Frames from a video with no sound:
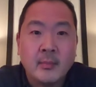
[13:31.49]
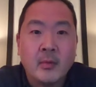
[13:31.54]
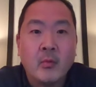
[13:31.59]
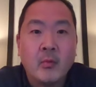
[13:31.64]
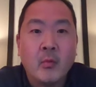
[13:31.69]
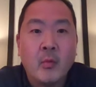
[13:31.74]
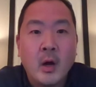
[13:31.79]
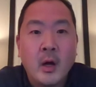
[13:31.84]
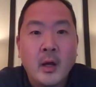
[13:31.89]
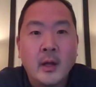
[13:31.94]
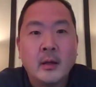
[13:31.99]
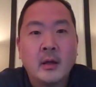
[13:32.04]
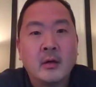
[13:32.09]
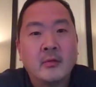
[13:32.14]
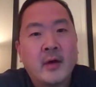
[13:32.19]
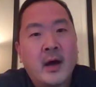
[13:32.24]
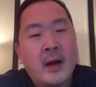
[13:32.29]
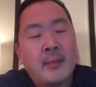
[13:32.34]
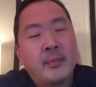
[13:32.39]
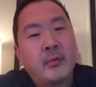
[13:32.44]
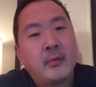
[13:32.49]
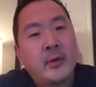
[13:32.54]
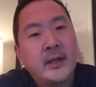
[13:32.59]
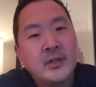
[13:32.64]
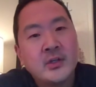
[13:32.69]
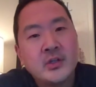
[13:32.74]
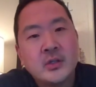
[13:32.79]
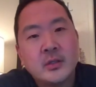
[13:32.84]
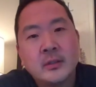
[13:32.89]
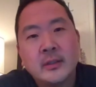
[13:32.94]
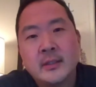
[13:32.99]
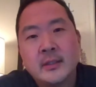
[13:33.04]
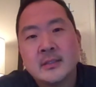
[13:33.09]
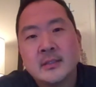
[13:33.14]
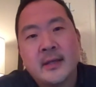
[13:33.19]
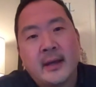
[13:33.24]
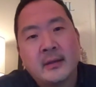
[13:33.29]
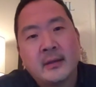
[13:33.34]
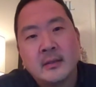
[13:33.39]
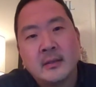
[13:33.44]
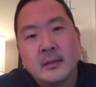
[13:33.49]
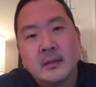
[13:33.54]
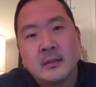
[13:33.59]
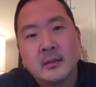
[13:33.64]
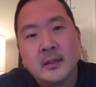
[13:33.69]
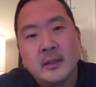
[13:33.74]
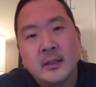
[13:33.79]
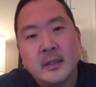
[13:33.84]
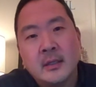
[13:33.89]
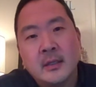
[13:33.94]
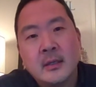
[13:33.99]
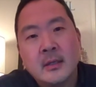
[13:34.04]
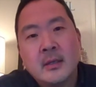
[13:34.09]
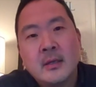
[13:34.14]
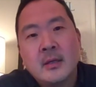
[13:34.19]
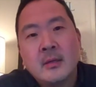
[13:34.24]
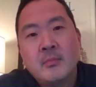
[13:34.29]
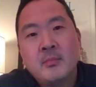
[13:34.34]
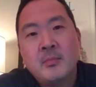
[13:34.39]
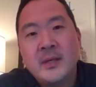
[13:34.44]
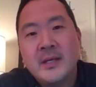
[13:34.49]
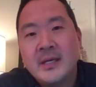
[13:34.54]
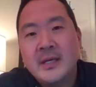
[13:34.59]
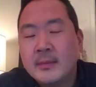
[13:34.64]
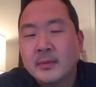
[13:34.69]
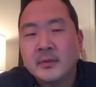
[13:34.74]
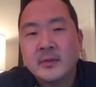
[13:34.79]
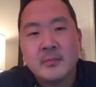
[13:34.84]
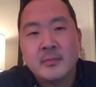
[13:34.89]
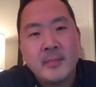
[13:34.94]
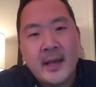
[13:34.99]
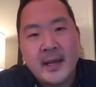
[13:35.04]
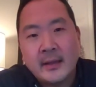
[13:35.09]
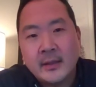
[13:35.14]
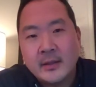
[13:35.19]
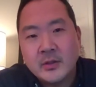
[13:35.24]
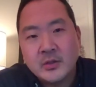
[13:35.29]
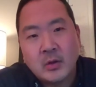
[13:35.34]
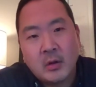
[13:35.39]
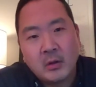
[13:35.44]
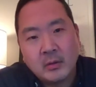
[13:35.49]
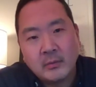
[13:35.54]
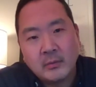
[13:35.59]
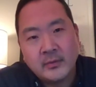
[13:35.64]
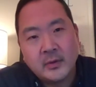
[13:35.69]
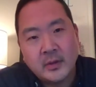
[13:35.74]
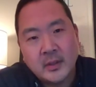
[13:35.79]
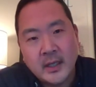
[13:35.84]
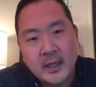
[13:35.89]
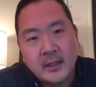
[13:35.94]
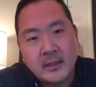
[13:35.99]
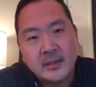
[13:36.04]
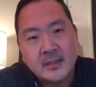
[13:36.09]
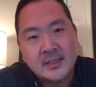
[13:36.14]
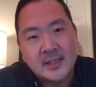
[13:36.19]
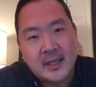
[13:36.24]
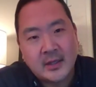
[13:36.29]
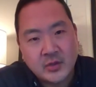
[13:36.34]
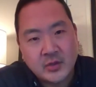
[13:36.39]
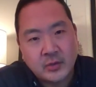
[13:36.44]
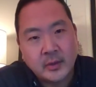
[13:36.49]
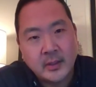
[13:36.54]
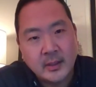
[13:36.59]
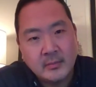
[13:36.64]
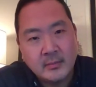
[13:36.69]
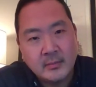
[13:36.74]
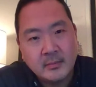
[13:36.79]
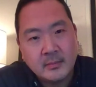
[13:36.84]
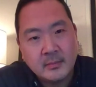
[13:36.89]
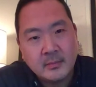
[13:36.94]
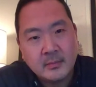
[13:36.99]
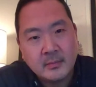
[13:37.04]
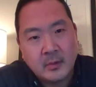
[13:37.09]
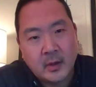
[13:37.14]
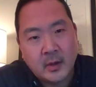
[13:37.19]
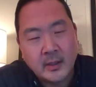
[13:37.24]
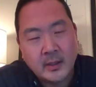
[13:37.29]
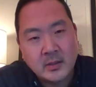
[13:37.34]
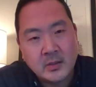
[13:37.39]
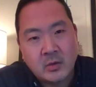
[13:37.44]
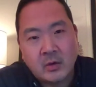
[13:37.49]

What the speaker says: Number one, of operationally and technically being able to manage all of your data centrally, right?